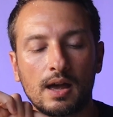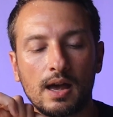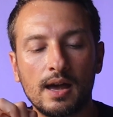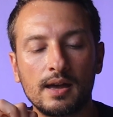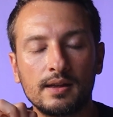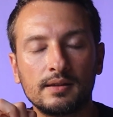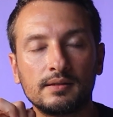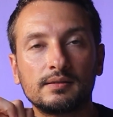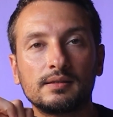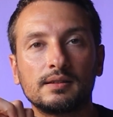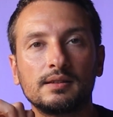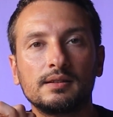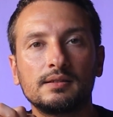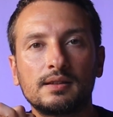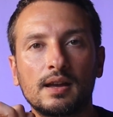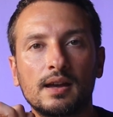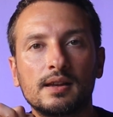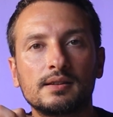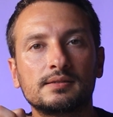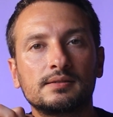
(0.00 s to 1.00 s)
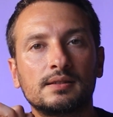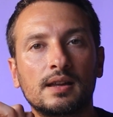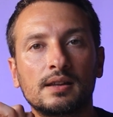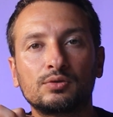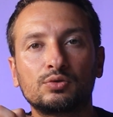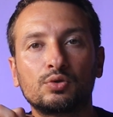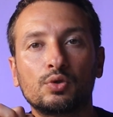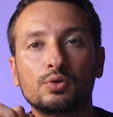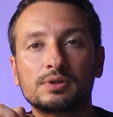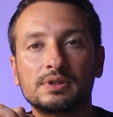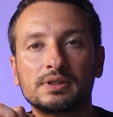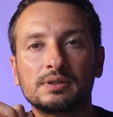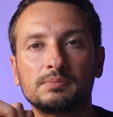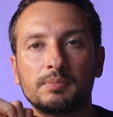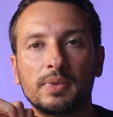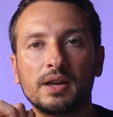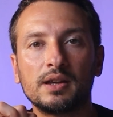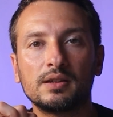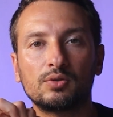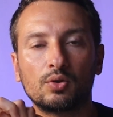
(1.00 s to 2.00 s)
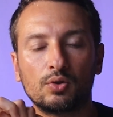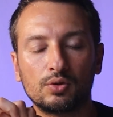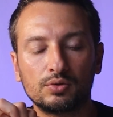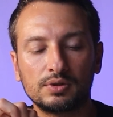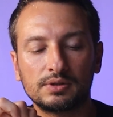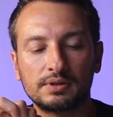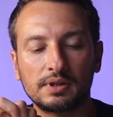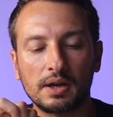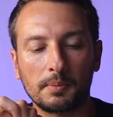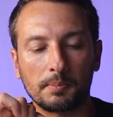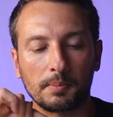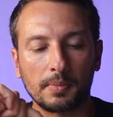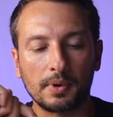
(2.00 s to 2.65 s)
And it has non-toxic bait on the top.